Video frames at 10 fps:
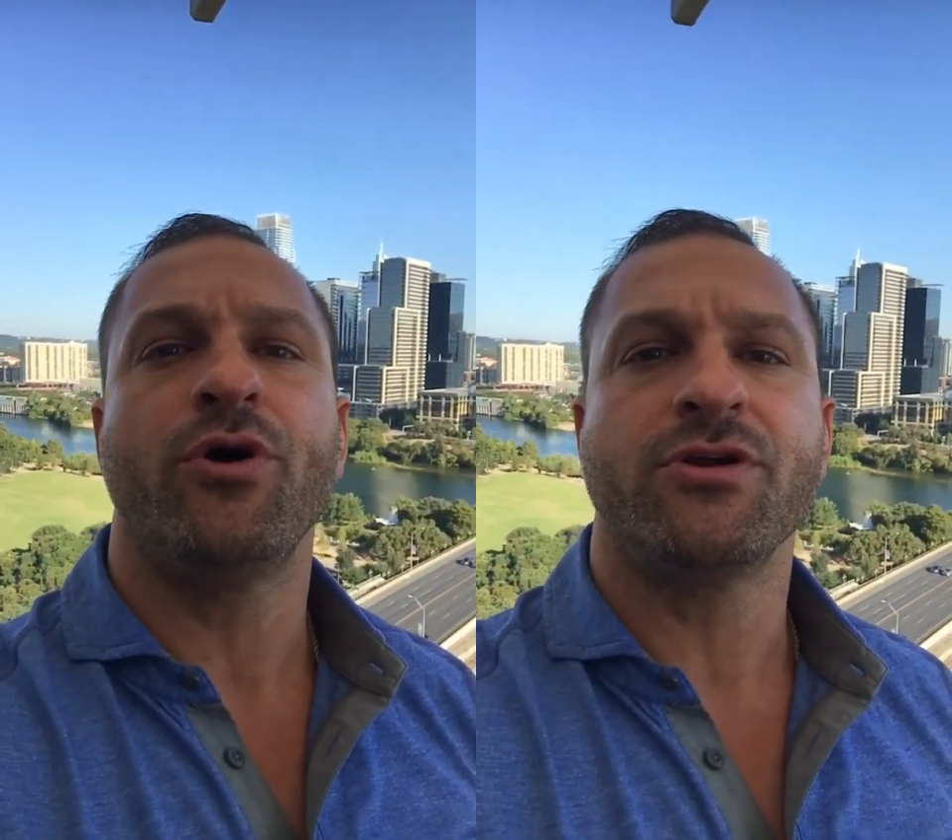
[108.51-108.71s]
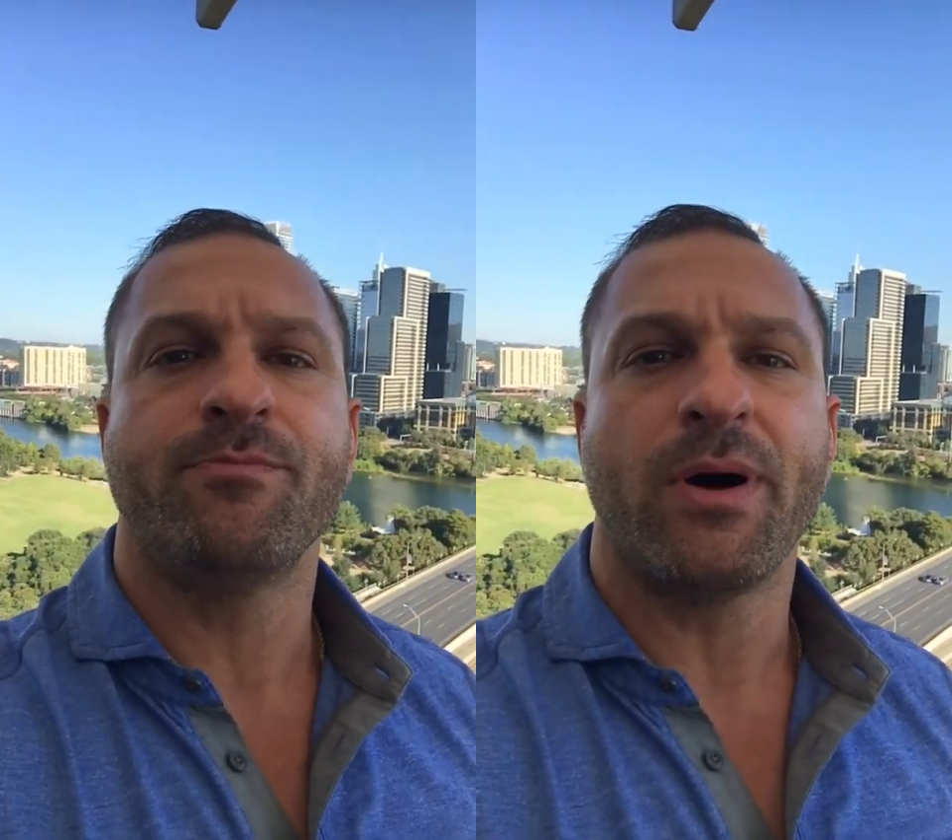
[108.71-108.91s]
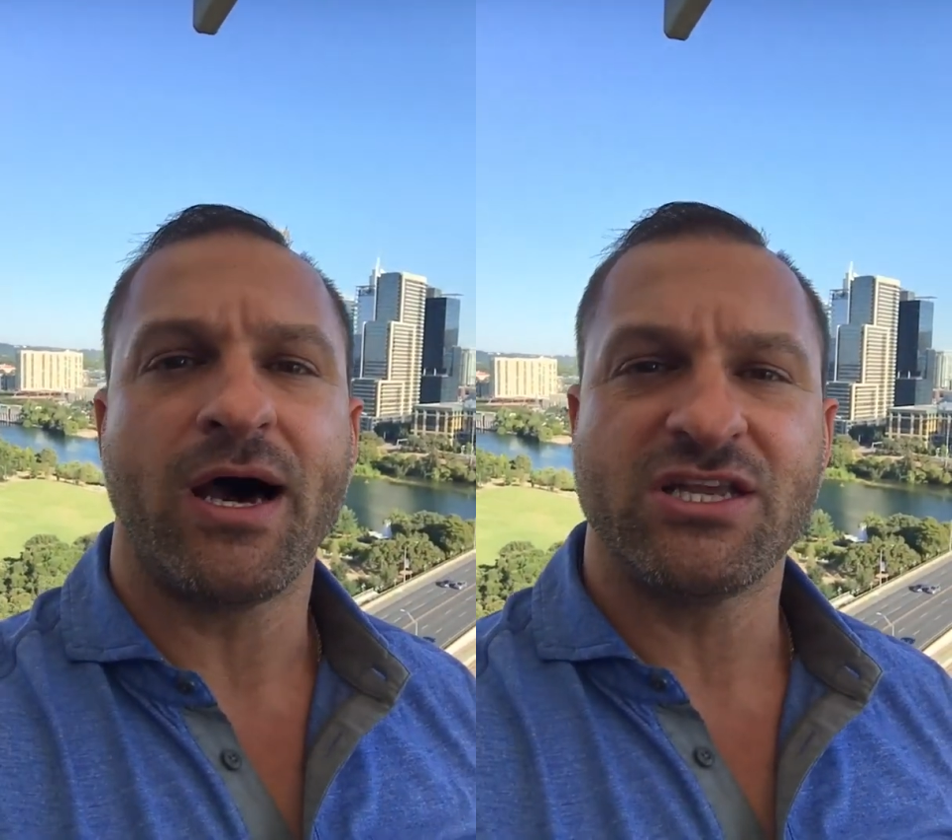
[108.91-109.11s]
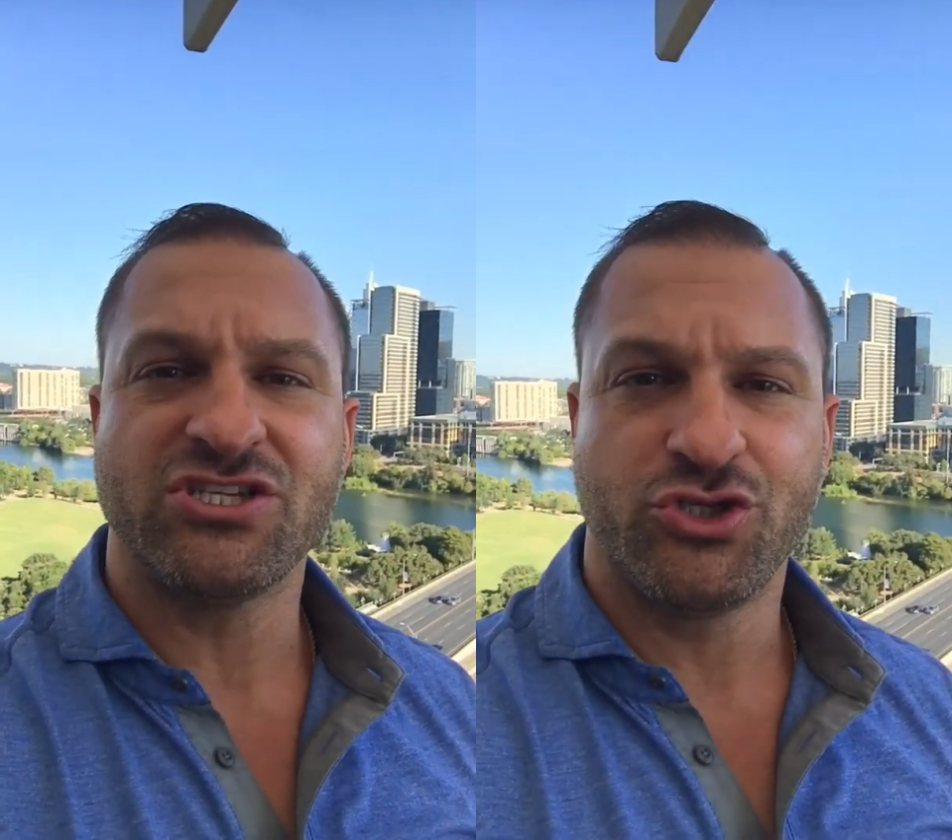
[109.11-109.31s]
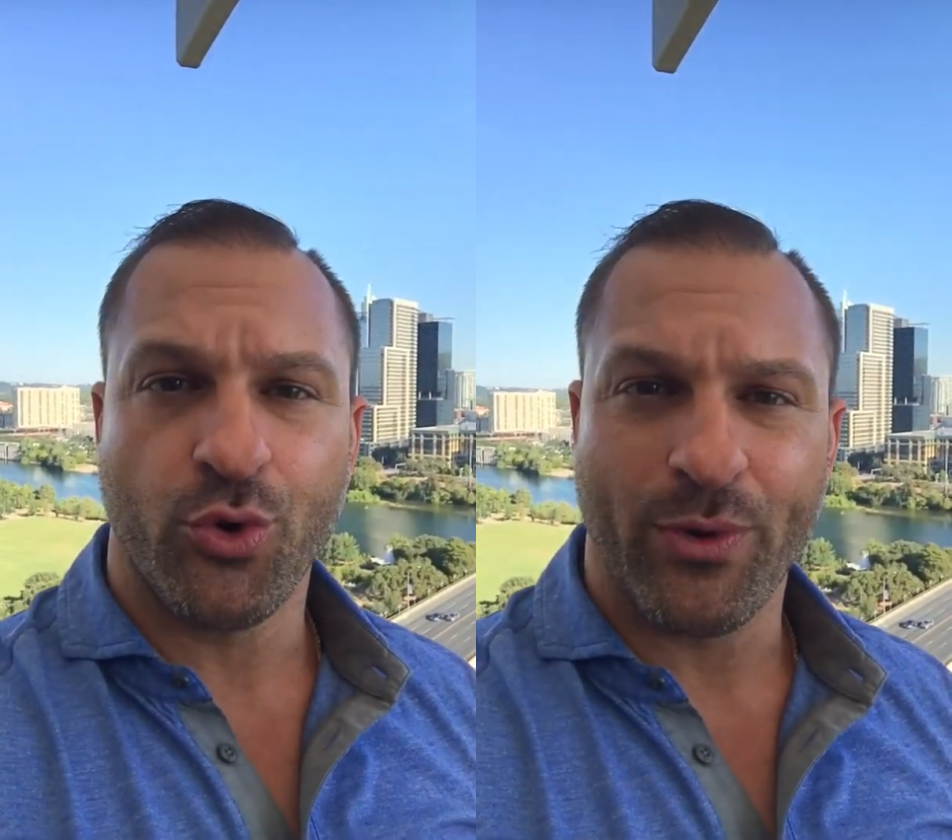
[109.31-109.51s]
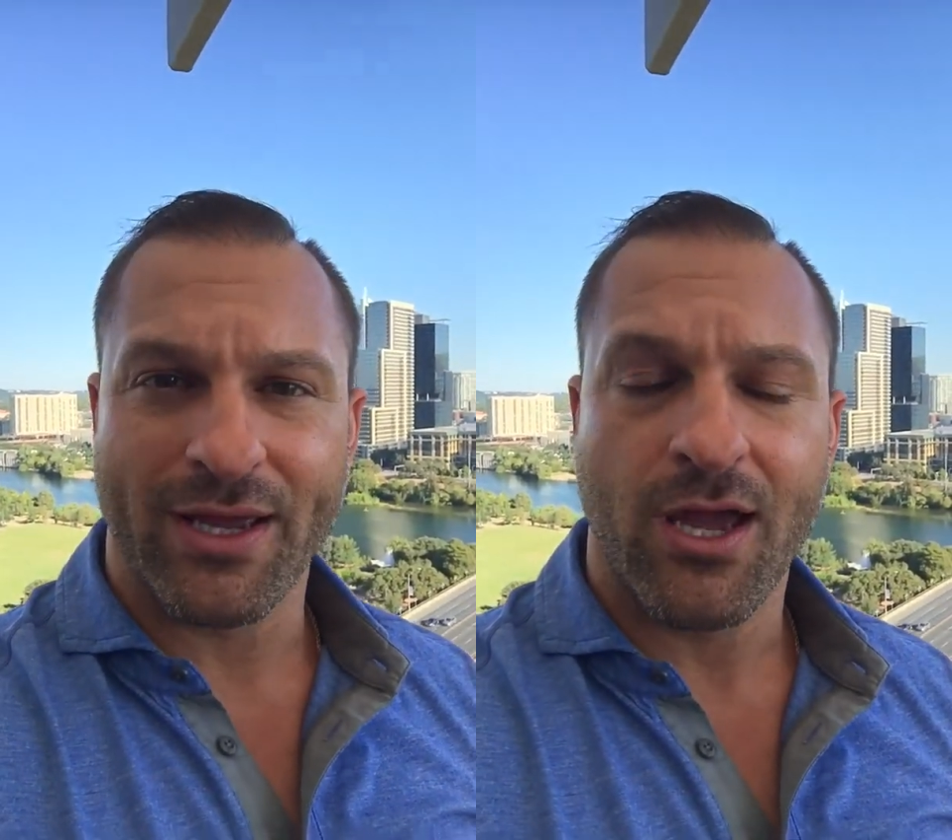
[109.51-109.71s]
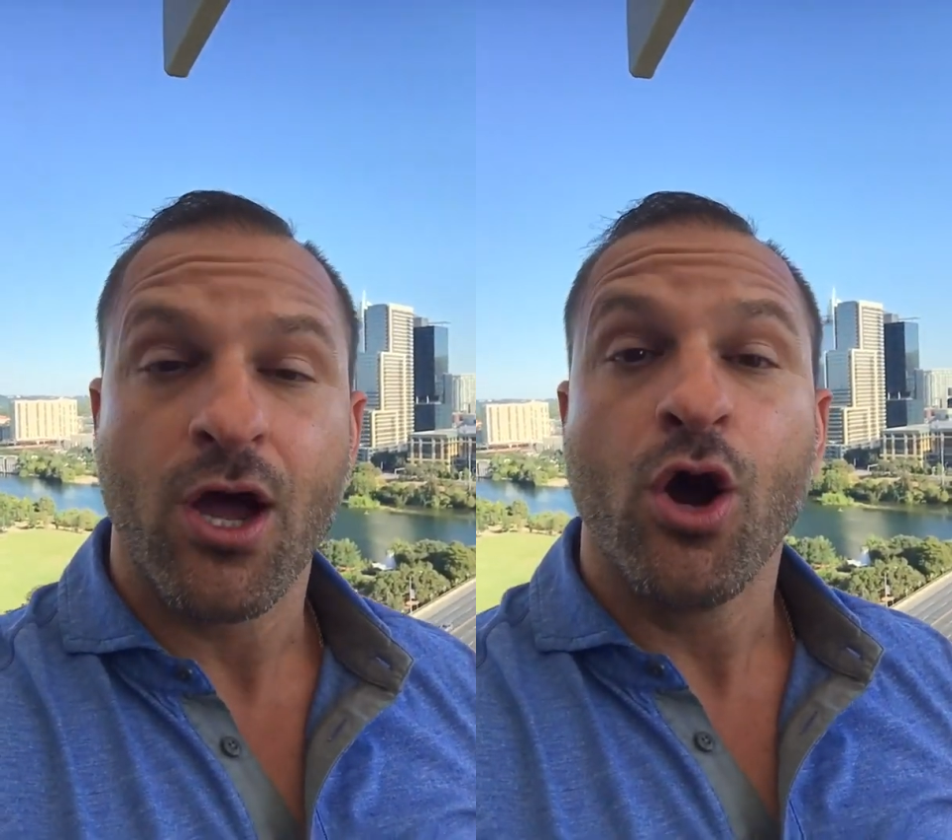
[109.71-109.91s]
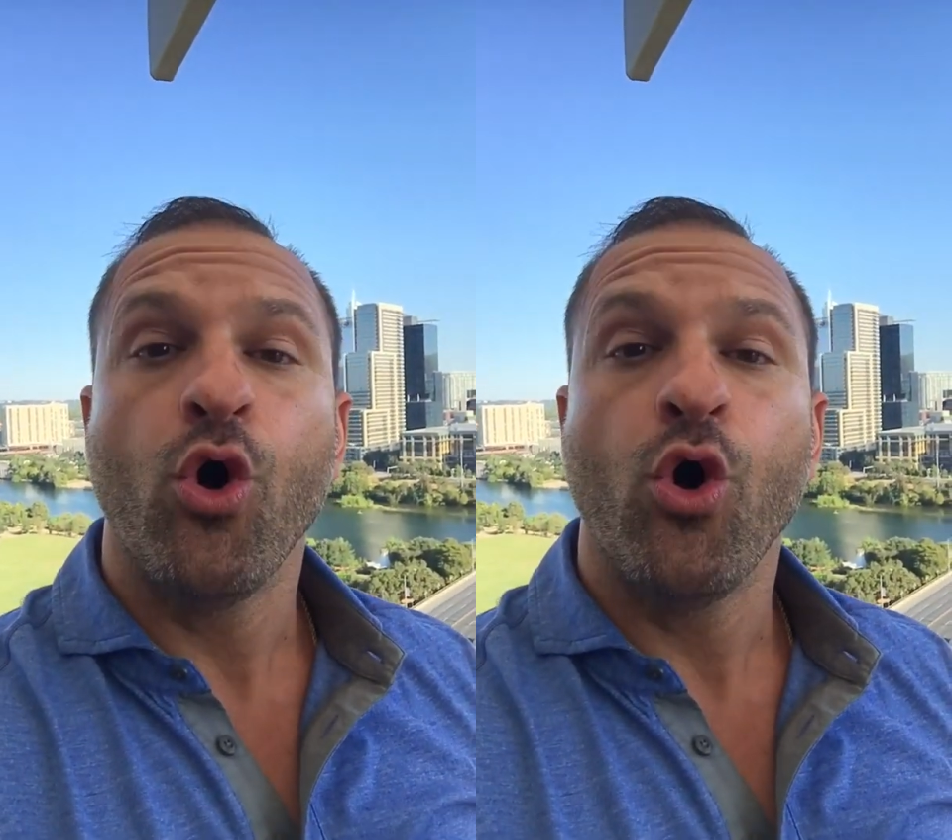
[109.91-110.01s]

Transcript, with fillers: what your body's doing